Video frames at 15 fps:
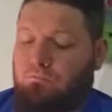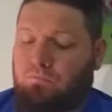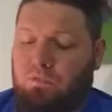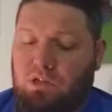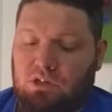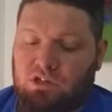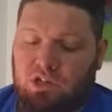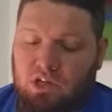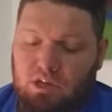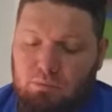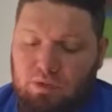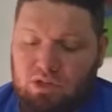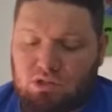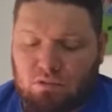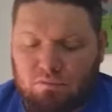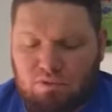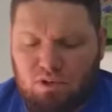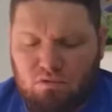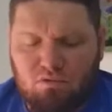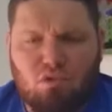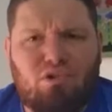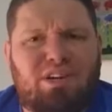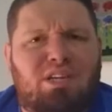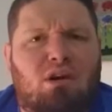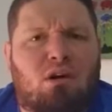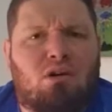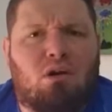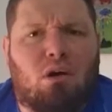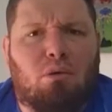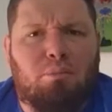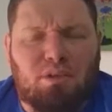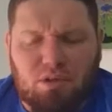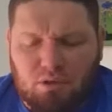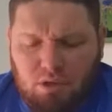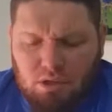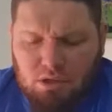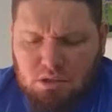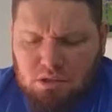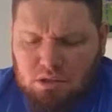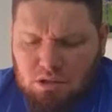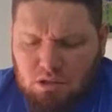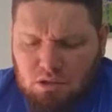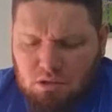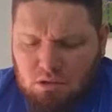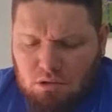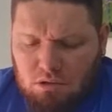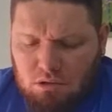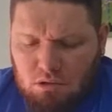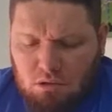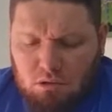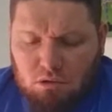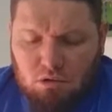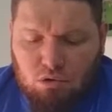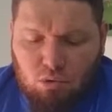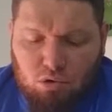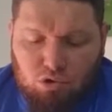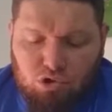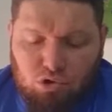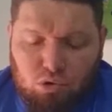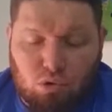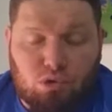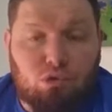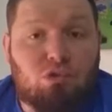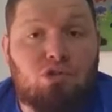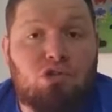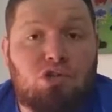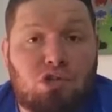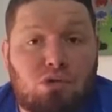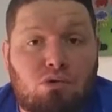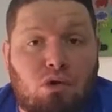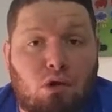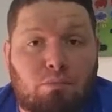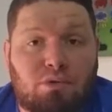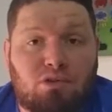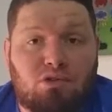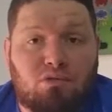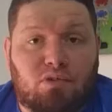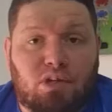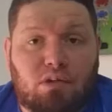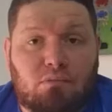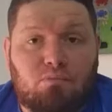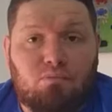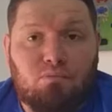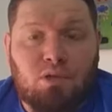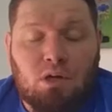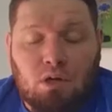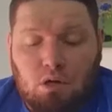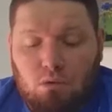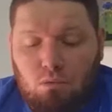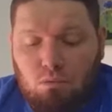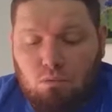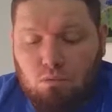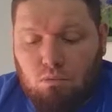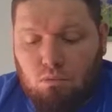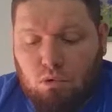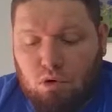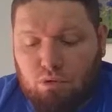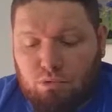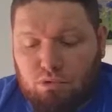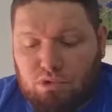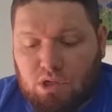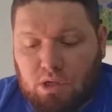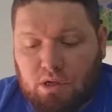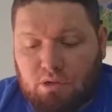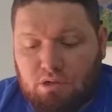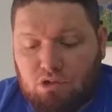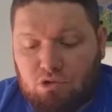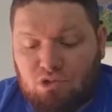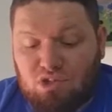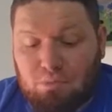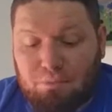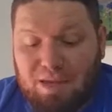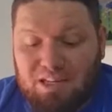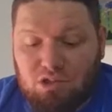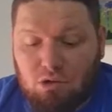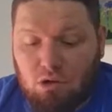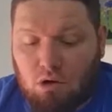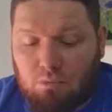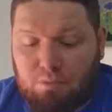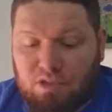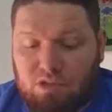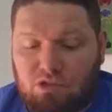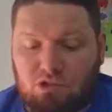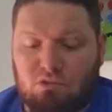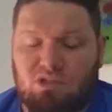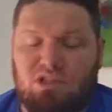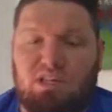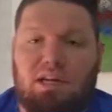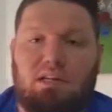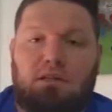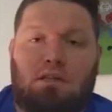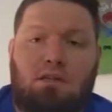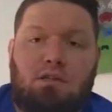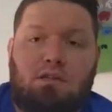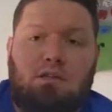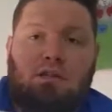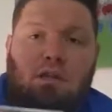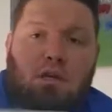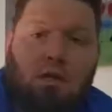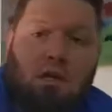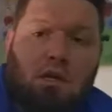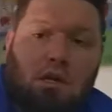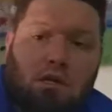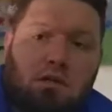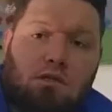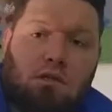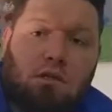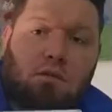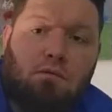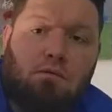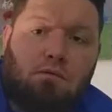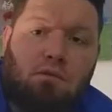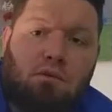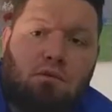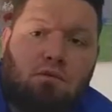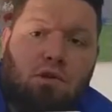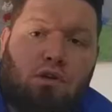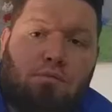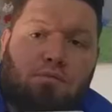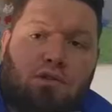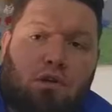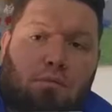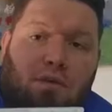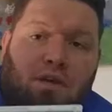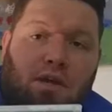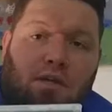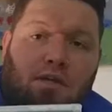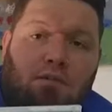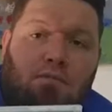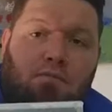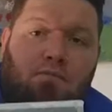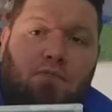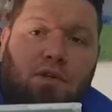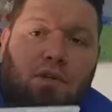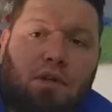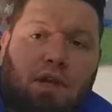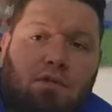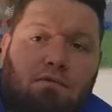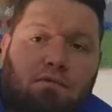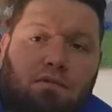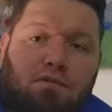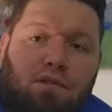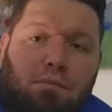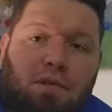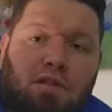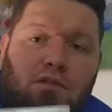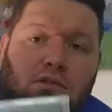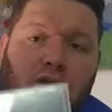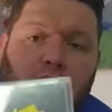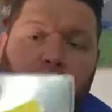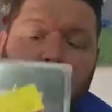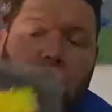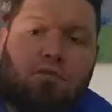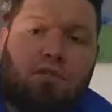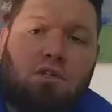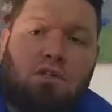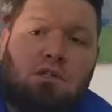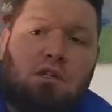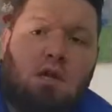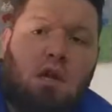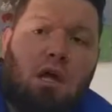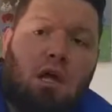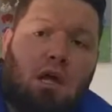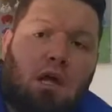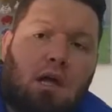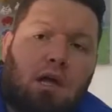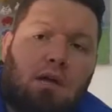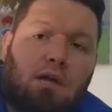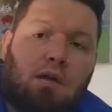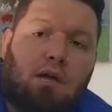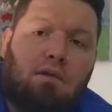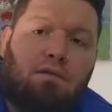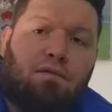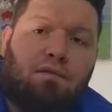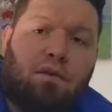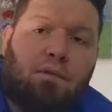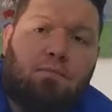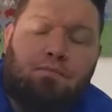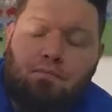Next game is, I think I've already got a copy of this. I'm not quite sure. There was 2 copies of it while I was there, and this was the better copy, so I snagged this. So it's Worms Armageddon, again 50 pence like the others. If